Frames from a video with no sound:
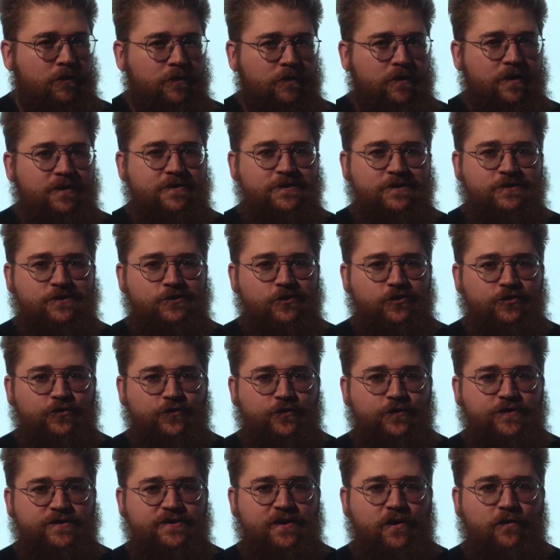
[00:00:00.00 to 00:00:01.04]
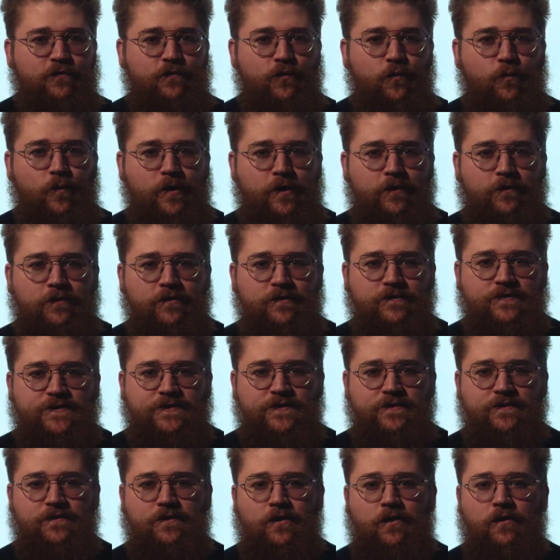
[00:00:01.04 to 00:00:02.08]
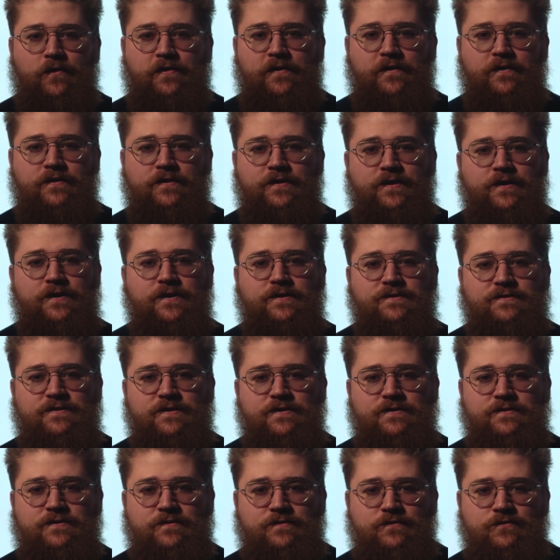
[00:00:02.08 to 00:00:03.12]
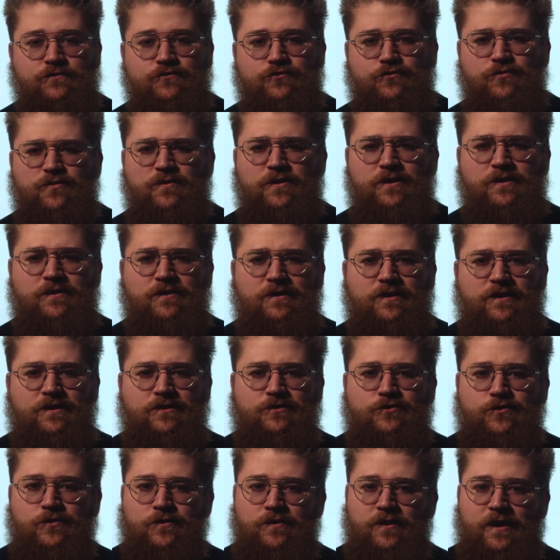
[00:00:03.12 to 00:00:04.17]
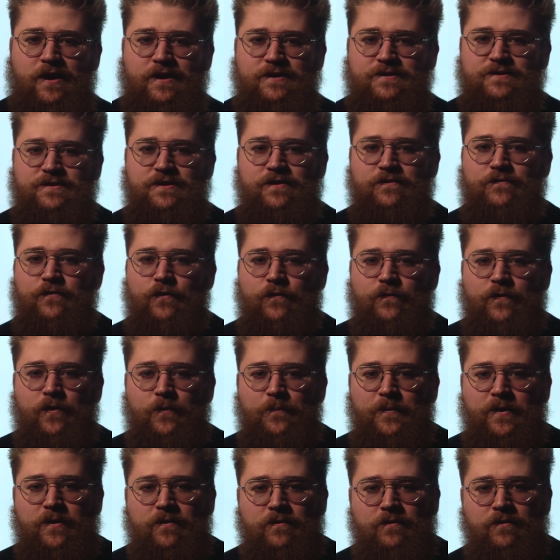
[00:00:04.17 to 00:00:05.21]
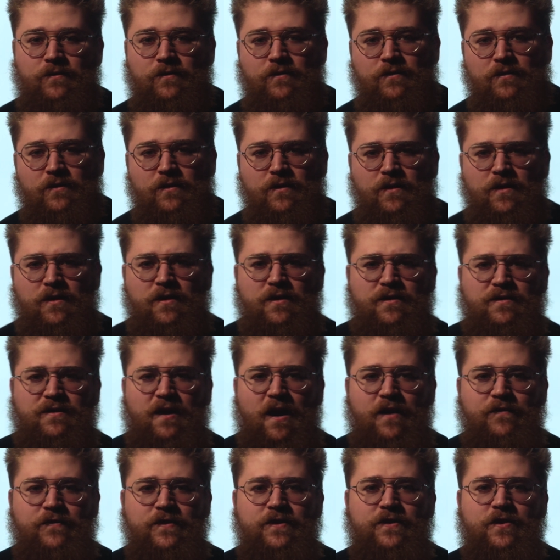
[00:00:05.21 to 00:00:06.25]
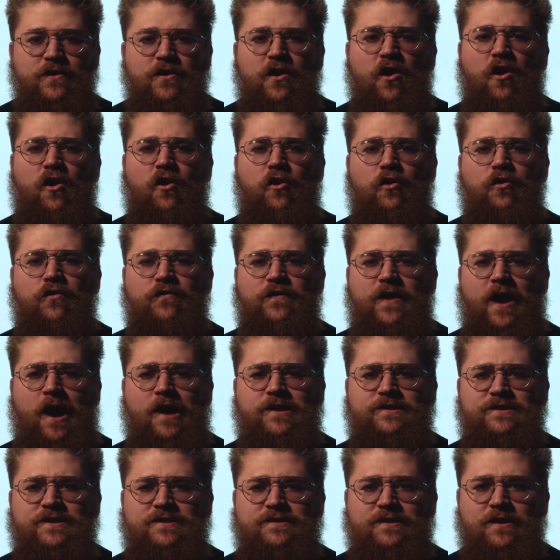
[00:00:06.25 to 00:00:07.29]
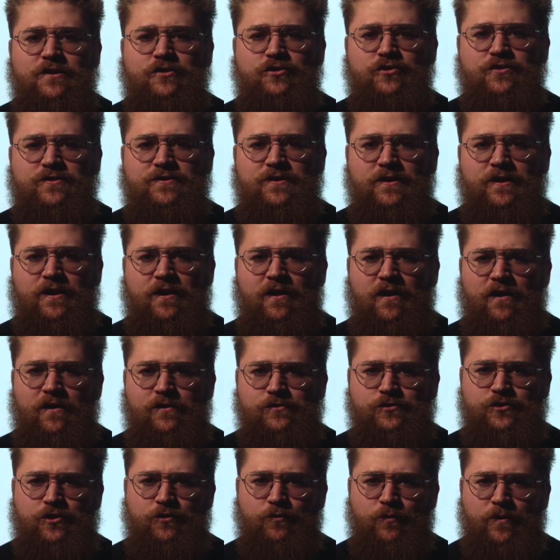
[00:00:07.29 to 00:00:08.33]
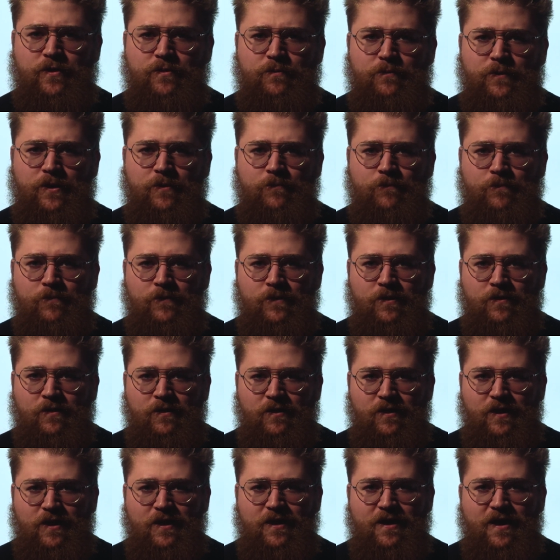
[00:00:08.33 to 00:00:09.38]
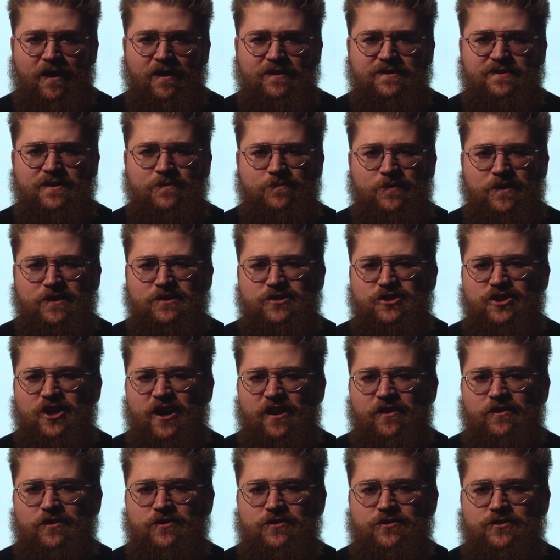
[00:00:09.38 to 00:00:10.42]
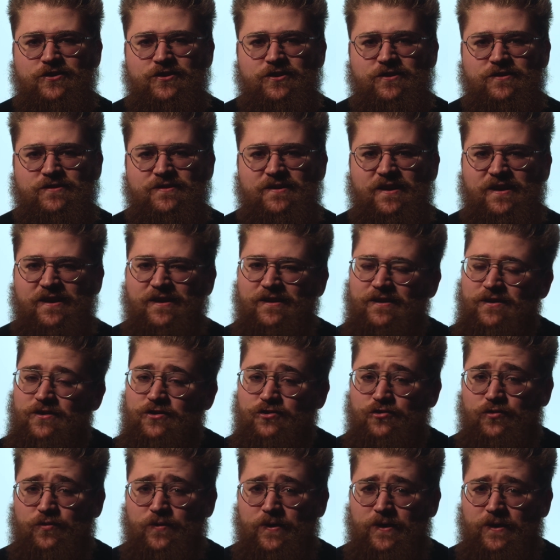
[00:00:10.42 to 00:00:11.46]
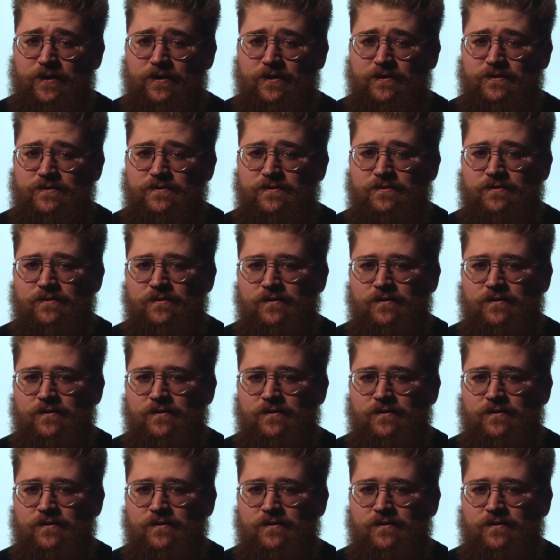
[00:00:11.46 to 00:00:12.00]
Can the search for self-awareness and authentic existence truly lead to lasting fulfillment? Dive into the heart of existential psychology with me, a concept that challenges and intrigues.